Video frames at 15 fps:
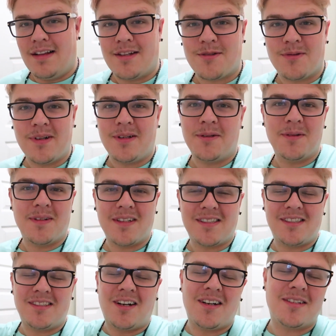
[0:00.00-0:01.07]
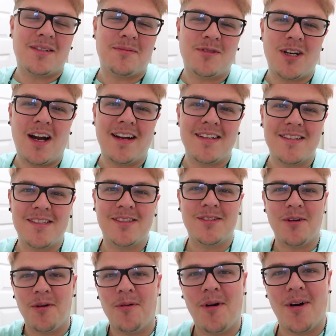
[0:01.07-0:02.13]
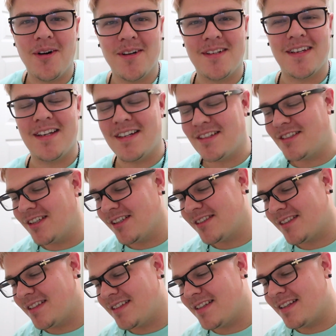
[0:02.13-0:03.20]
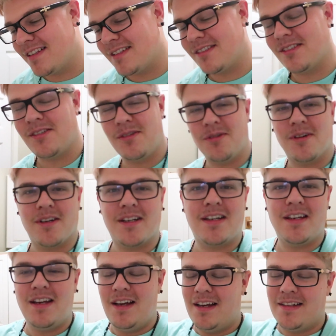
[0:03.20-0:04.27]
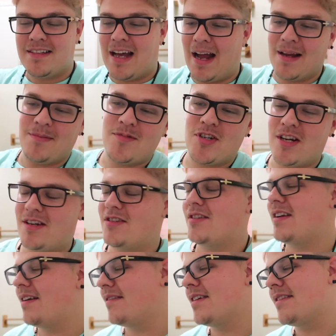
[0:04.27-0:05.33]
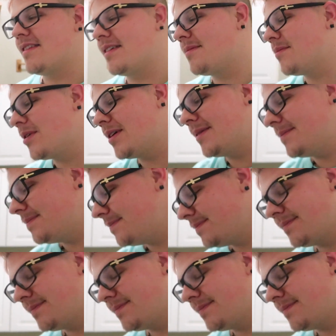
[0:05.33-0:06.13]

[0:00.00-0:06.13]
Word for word: This really, really sucks. I'm trying so hard to get adjusted to this New York time change and everything, but